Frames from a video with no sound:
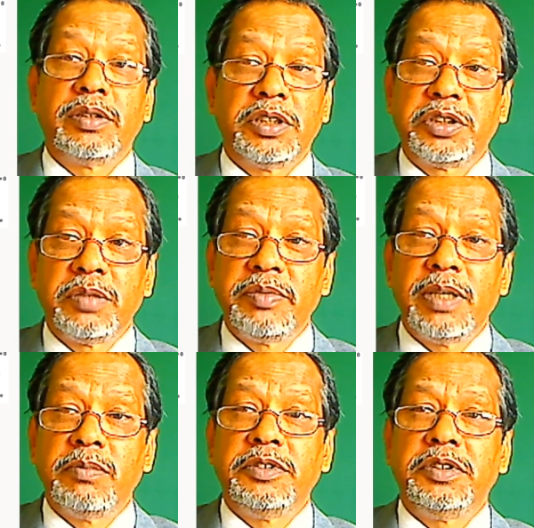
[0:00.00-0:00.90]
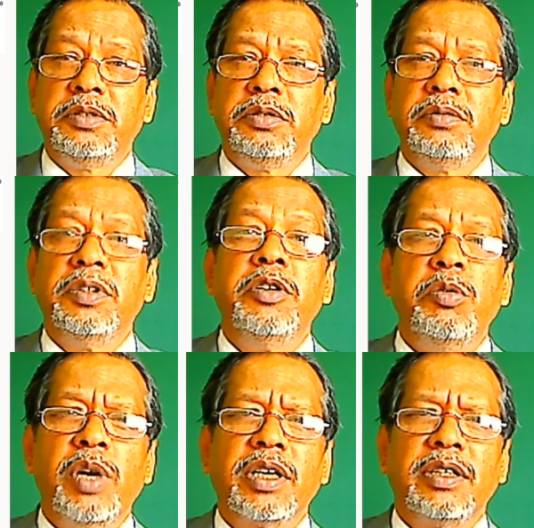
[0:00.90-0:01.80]
They should be able to do
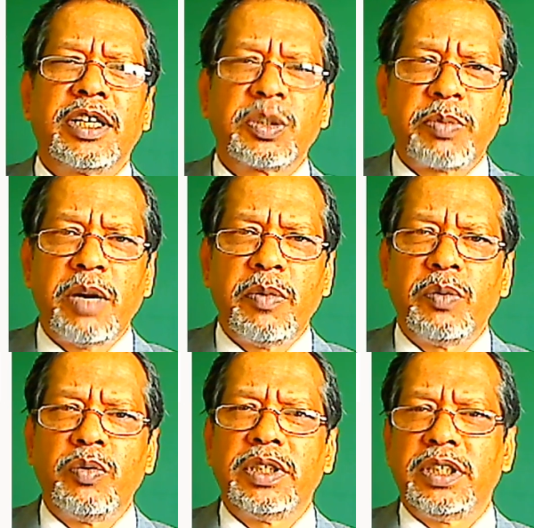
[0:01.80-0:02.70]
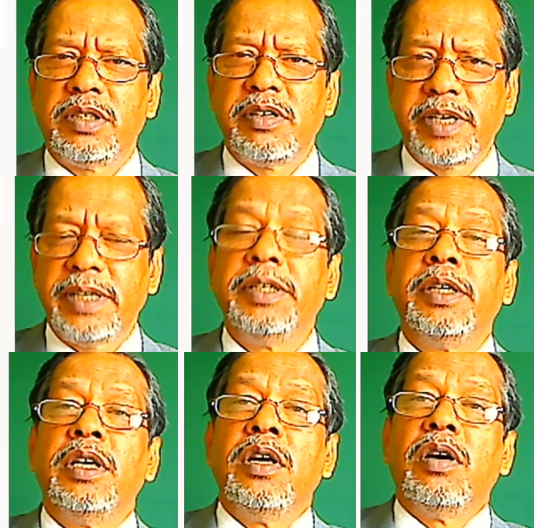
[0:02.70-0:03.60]
numerical experiment with it, okay?
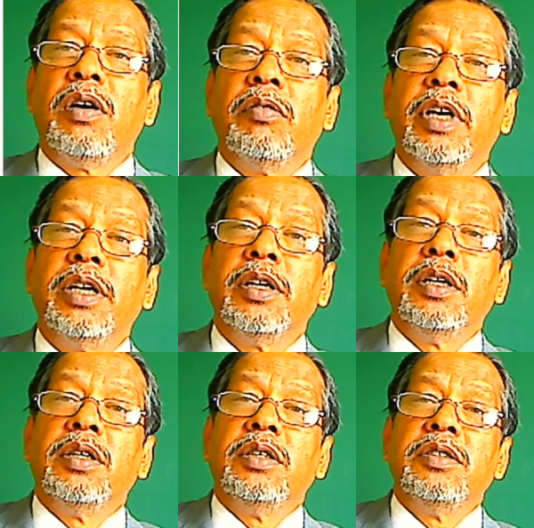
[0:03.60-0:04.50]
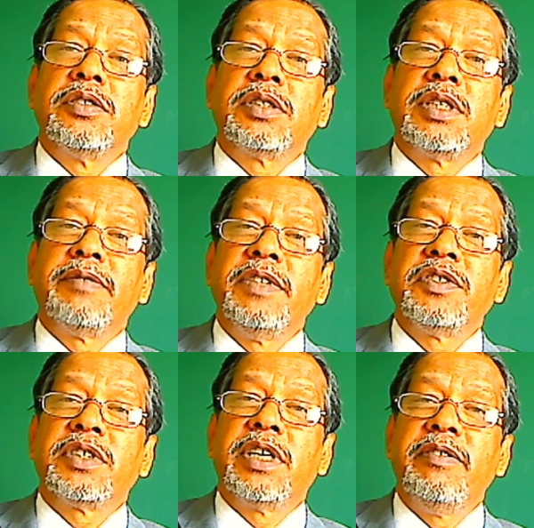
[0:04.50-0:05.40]
All right.
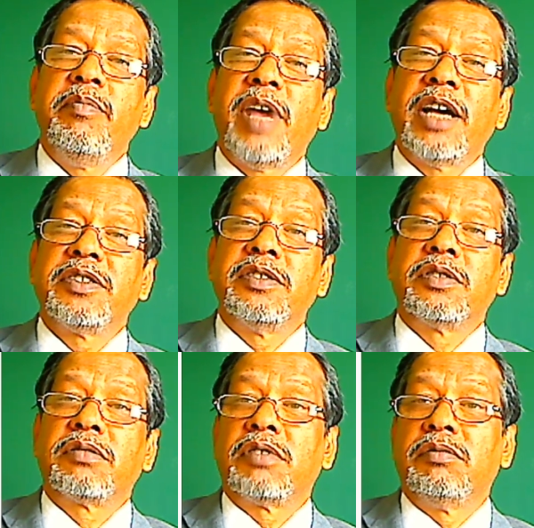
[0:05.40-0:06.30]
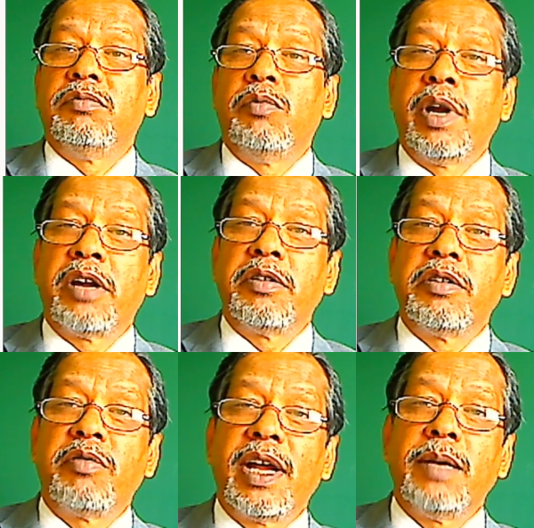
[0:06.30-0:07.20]
Stiffness is given. Mass is
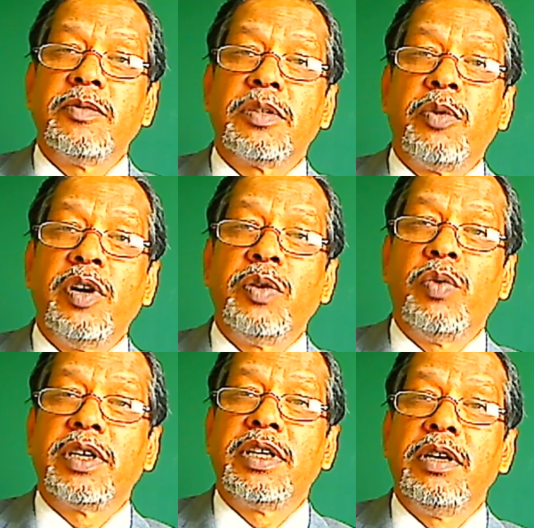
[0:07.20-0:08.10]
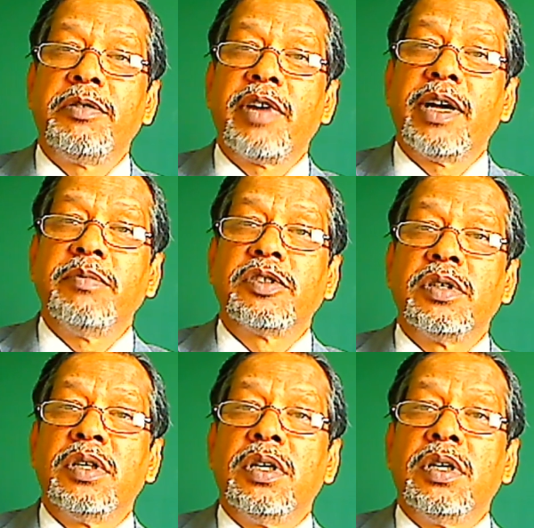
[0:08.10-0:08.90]
100 grams, 0.1 kilograms.